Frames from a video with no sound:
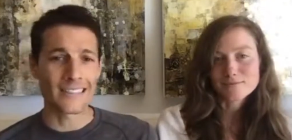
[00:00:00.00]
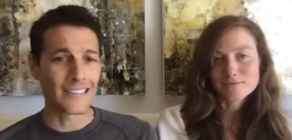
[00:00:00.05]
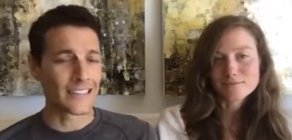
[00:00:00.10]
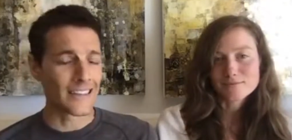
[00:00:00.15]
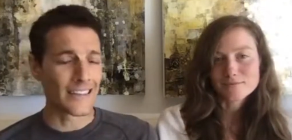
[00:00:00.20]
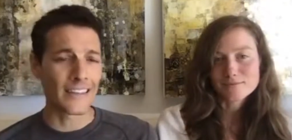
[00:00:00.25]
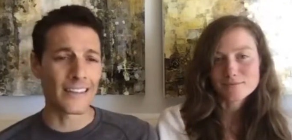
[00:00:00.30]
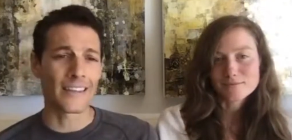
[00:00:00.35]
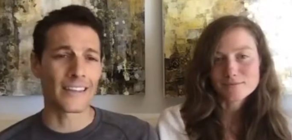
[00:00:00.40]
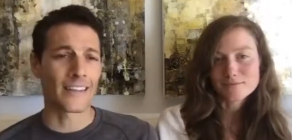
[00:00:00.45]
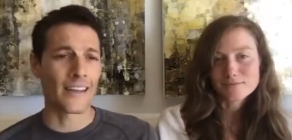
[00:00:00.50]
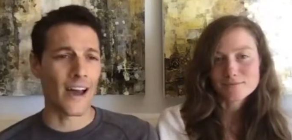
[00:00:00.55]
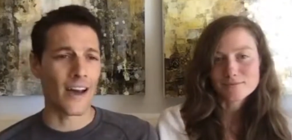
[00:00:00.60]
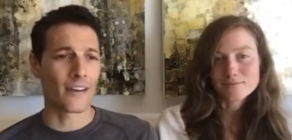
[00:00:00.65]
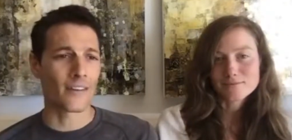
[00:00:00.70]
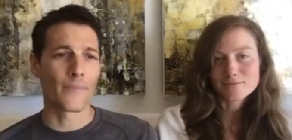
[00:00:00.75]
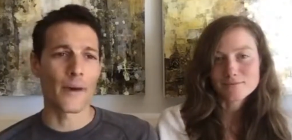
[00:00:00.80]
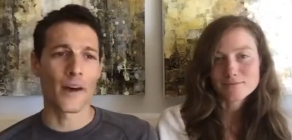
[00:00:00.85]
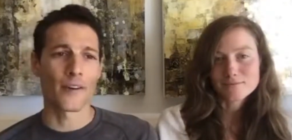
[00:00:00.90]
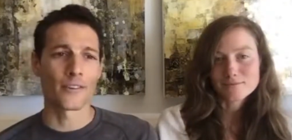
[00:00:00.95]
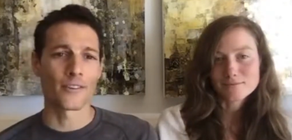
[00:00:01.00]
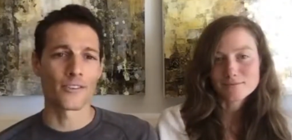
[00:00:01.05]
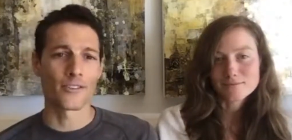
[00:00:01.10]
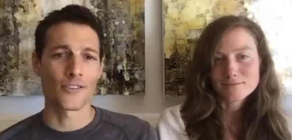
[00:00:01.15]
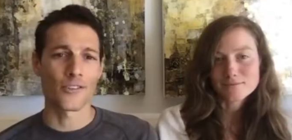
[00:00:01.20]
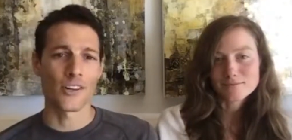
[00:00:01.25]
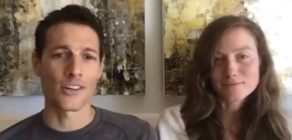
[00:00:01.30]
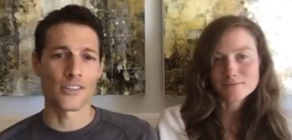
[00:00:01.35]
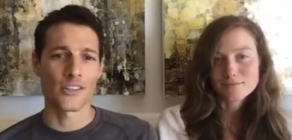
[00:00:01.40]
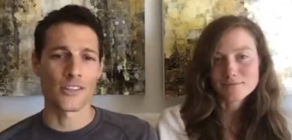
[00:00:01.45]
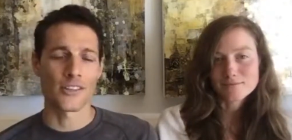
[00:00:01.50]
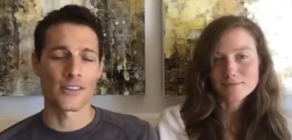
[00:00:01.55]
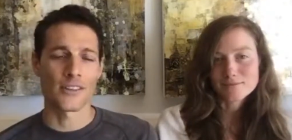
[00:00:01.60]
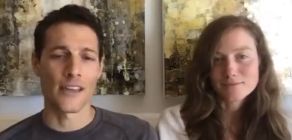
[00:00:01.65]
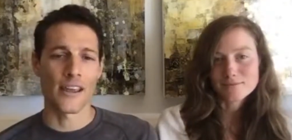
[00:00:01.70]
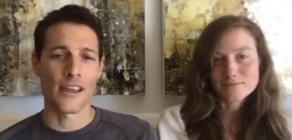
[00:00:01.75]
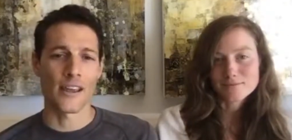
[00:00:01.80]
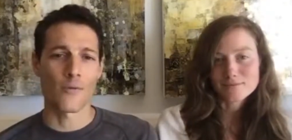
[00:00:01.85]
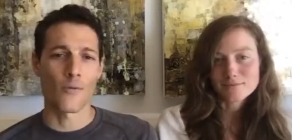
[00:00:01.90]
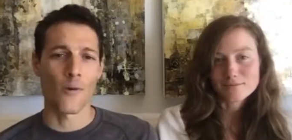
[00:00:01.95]
Speaker 1: geeking out about nutrition
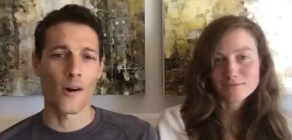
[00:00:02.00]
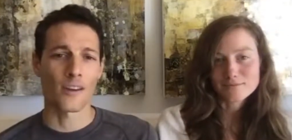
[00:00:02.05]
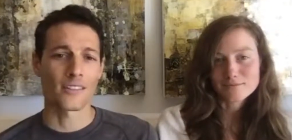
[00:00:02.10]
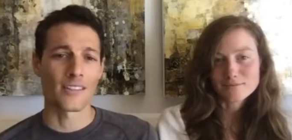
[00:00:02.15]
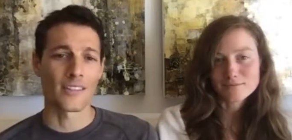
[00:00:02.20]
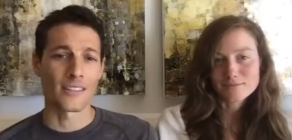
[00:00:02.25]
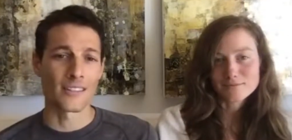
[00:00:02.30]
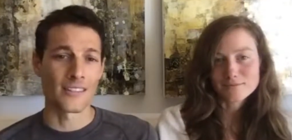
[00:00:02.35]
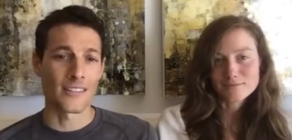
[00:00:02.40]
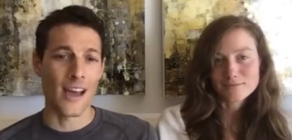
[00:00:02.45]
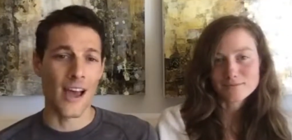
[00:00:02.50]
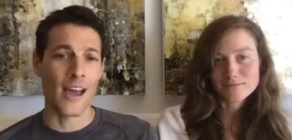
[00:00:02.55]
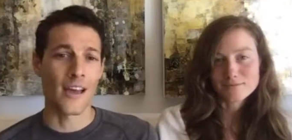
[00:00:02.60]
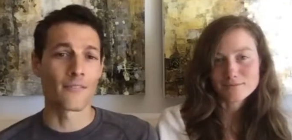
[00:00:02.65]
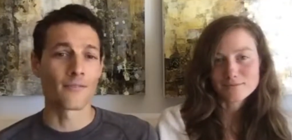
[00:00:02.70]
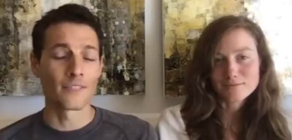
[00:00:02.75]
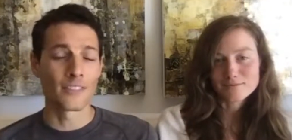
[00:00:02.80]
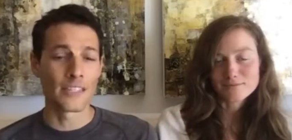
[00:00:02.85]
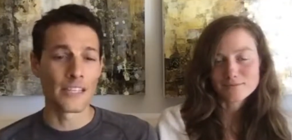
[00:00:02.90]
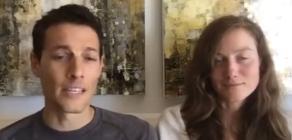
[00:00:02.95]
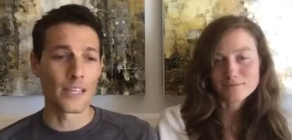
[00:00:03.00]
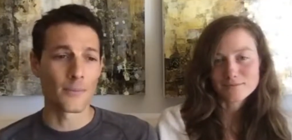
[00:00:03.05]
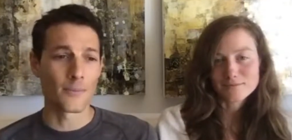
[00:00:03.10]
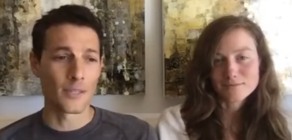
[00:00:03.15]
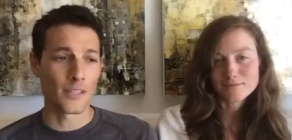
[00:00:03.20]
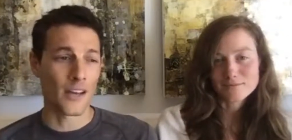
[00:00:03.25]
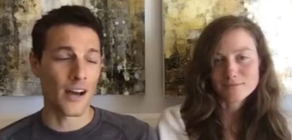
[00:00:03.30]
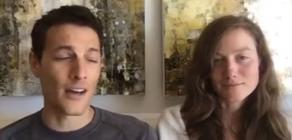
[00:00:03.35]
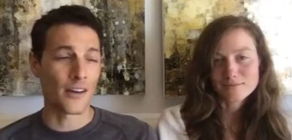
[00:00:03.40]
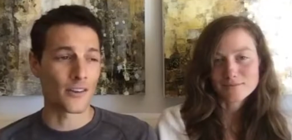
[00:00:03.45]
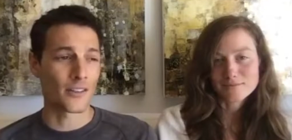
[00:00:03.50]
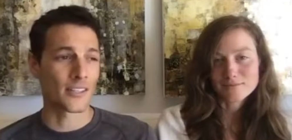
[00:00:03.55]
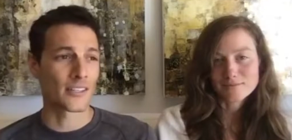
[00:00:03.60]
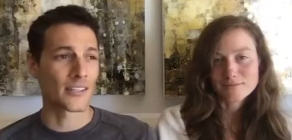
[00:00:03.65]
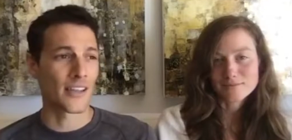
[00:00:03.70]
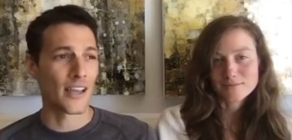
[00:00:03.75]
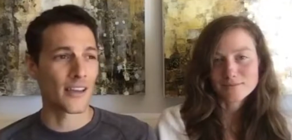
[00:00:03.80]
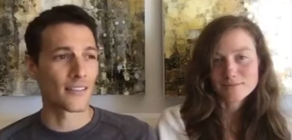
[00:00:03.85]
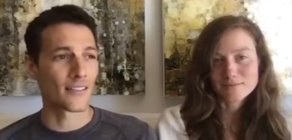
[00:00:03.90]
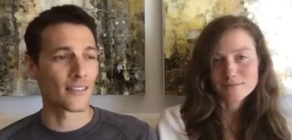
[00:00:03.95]
and want to dive deep to
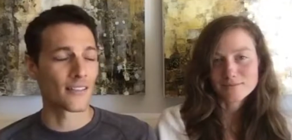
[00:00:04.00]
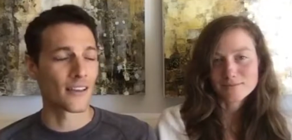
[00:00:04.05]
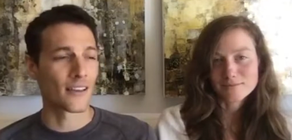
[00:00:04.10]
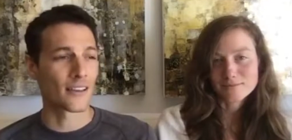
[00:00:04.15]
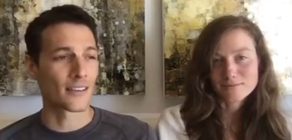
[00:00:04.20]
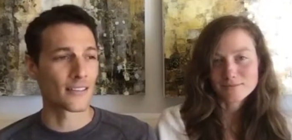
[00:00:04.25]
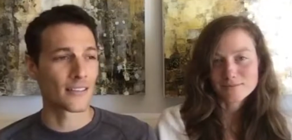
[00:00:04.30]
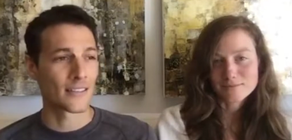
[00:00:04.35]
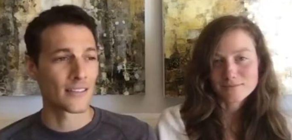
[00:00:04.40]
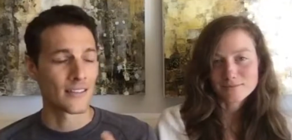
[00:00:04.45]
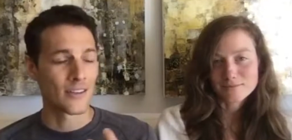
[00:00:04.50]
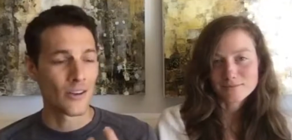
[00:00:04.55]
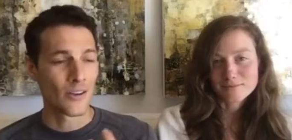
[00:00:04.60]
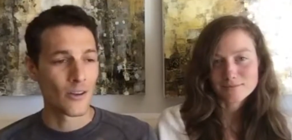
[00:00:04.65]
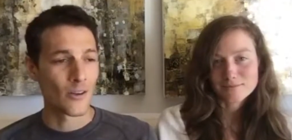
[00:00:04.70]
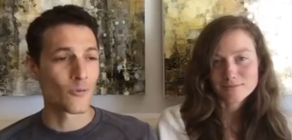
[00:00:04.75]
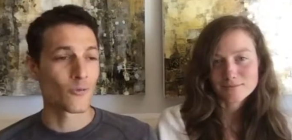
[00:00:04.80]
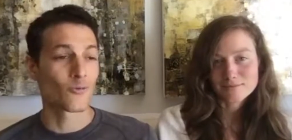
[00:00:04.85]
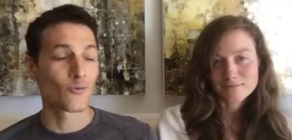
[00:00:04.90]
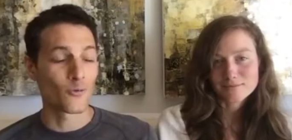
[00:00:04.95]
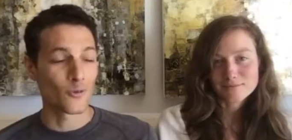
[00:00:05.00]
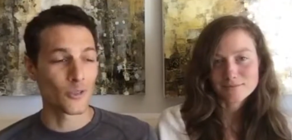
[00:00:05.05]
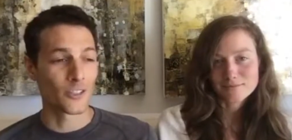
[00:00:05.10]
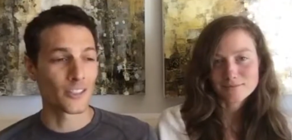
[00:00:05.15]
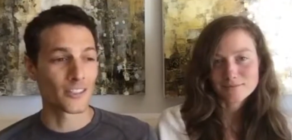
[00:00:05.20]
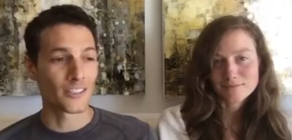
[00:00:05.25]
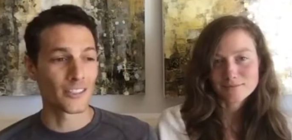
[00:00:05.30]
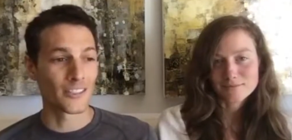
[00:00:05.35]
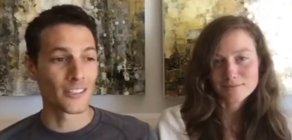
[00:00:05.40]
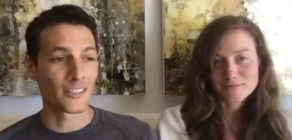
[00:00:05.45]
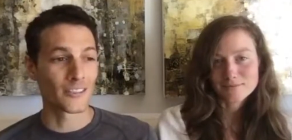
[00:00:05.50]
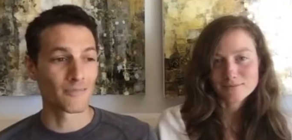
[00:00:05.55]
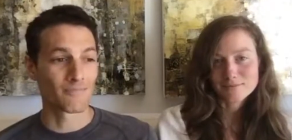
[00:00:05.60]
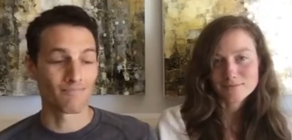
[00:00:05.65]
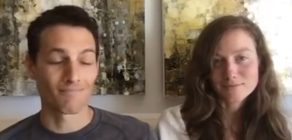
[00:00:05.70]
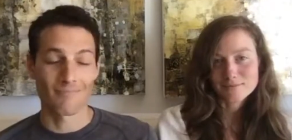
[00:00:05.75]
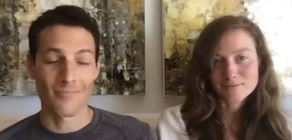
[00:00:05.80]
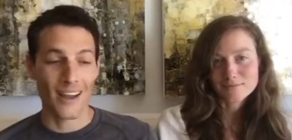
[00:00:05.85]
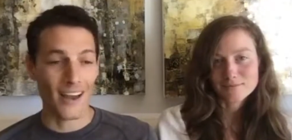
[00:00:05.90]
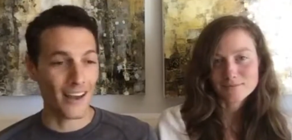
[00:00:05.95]
understand things really
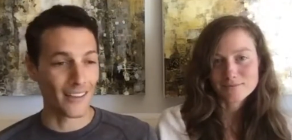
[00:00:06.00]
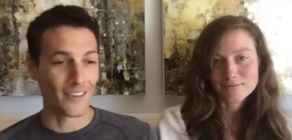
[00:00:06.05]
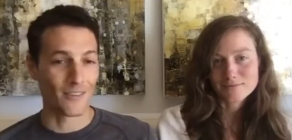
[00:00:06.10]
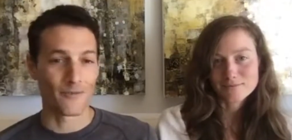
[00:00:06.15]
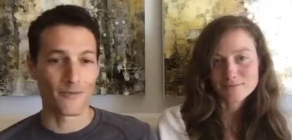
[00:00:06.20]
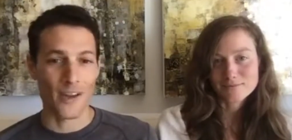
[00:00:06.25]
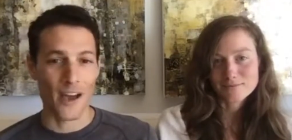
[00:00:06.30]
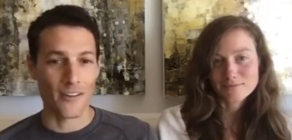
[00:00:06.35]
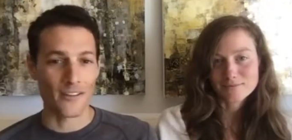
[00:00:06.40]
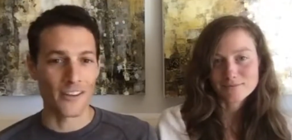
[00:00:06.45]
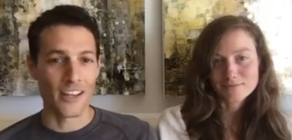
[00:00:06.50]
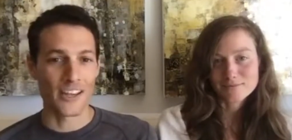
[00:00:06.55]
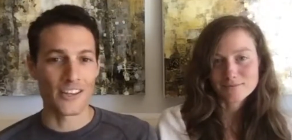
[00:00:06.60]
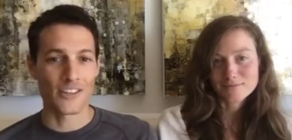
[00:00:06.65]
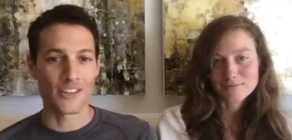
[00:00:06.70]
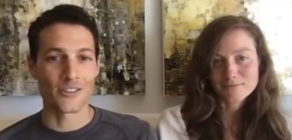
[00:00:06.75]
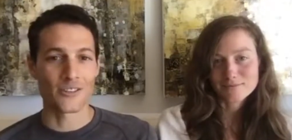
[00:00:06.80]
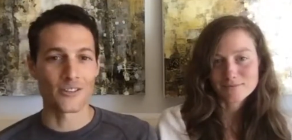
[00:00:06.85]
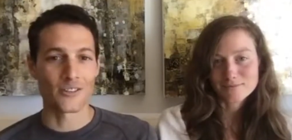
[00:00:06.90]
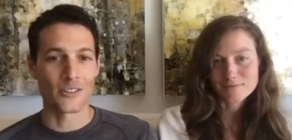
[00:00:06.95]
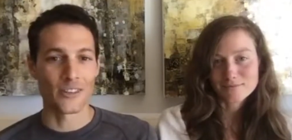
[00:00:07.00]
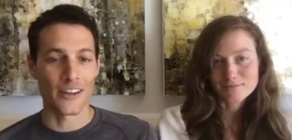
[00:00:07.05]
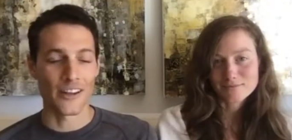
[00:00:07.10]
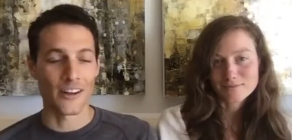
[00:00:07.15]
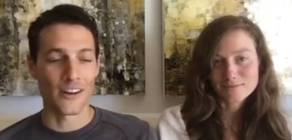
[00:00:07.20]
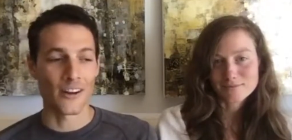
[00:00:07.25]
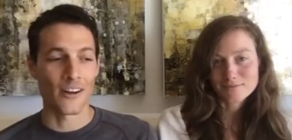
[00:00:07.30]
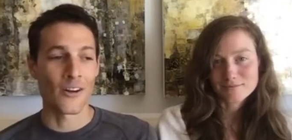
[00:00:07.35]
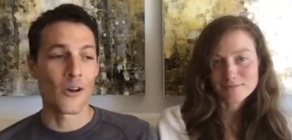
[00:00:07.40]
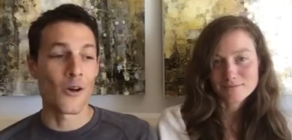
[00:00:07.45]
at the foundational layer,